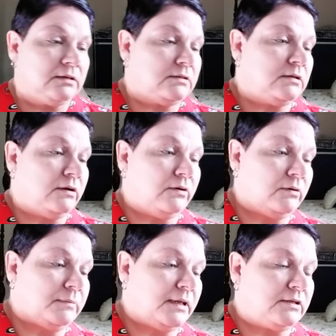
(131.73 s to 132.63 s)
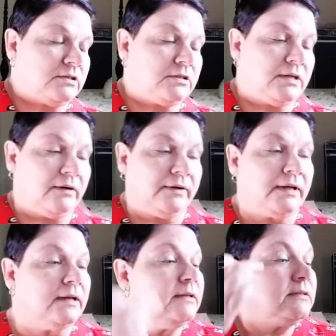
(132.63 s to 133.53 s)
So um, that's just how it
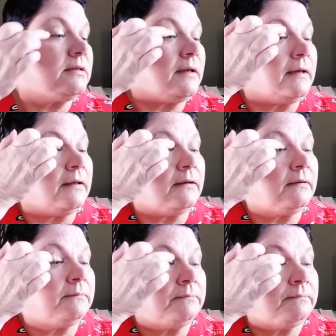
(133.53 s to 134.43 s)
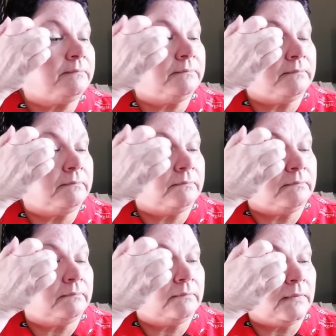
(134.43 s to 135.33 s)
is, and um,
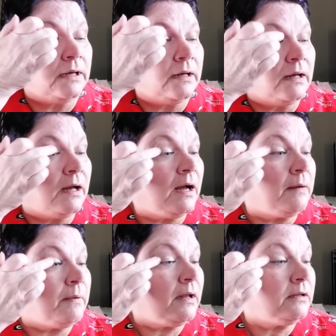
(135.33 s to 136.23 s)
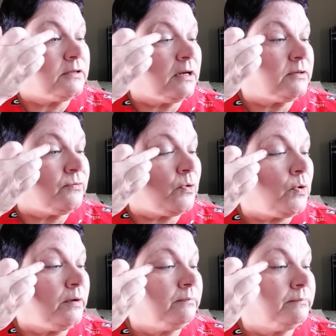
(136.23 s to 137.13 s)
I apologize
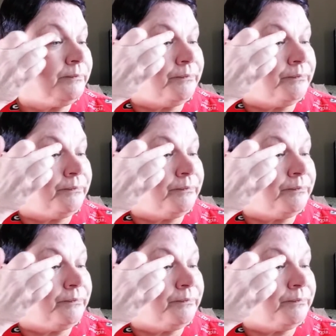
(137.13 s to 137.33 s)
for it.